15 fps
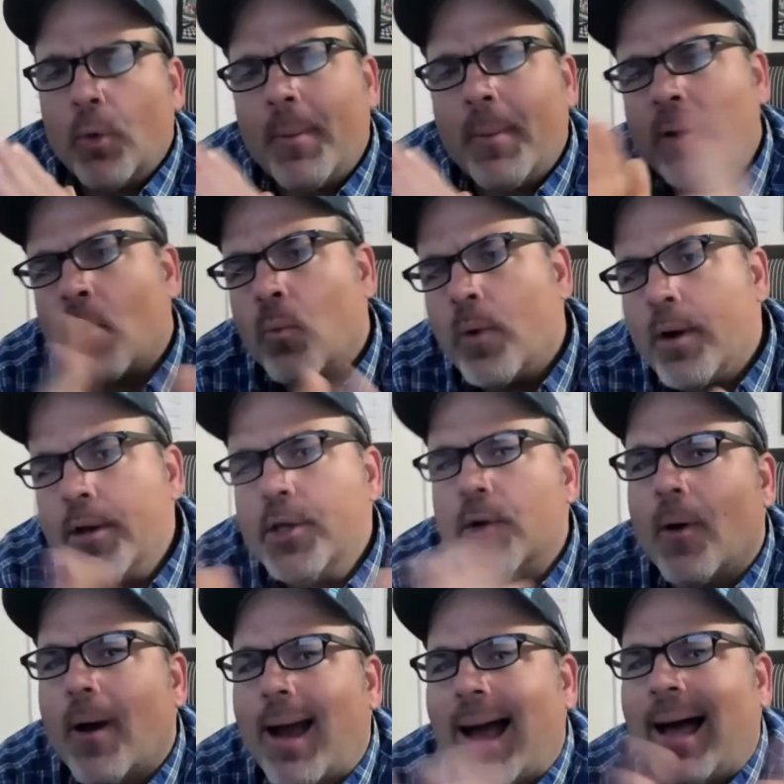matter where
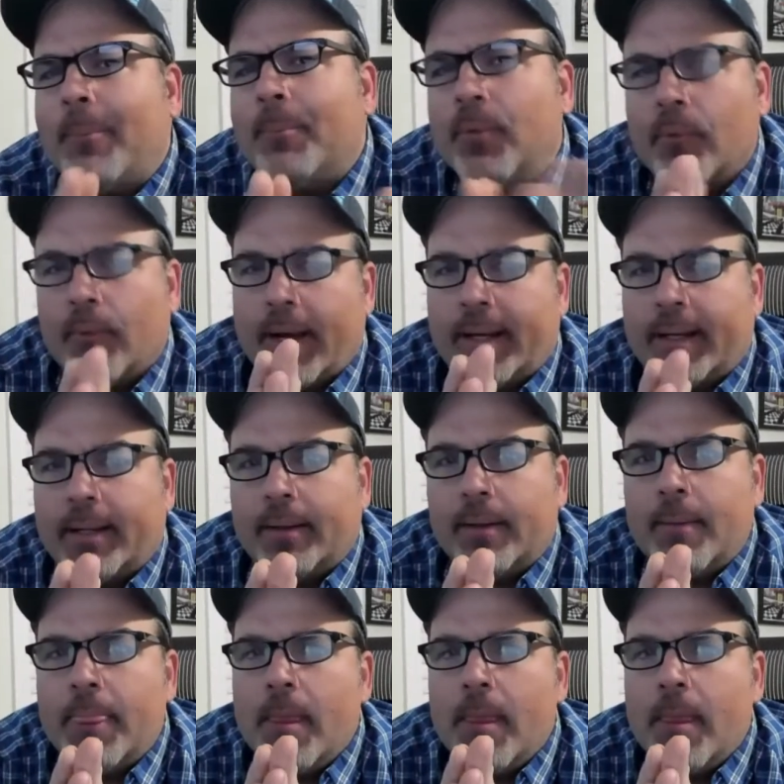you're operating,